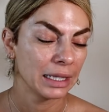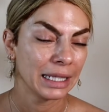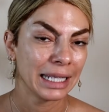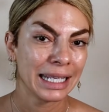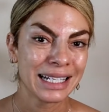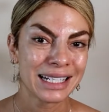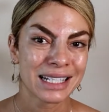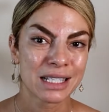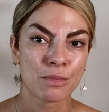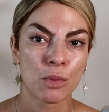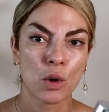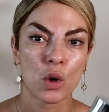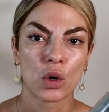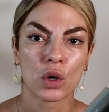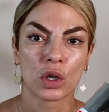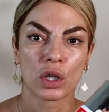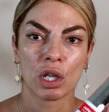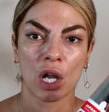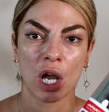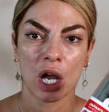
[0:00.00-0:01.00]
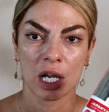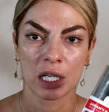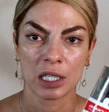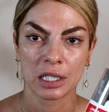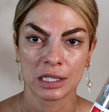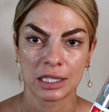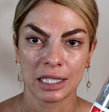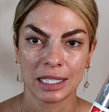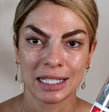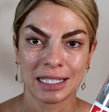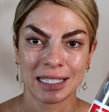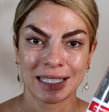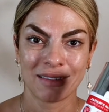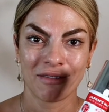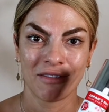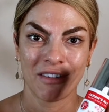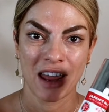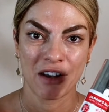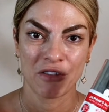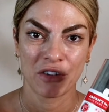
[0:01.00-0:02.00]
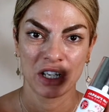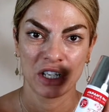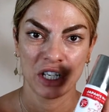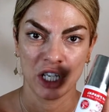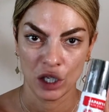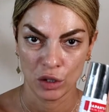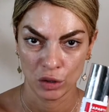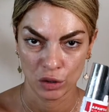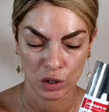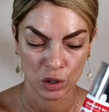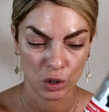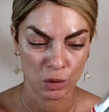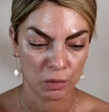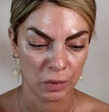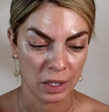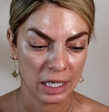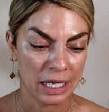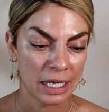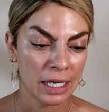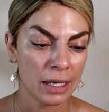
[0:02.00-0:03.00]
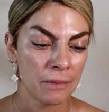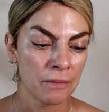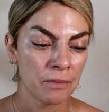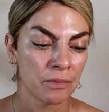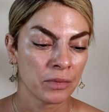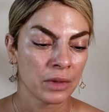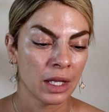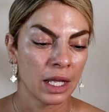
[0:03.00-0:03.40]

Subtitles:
This product is very new to me.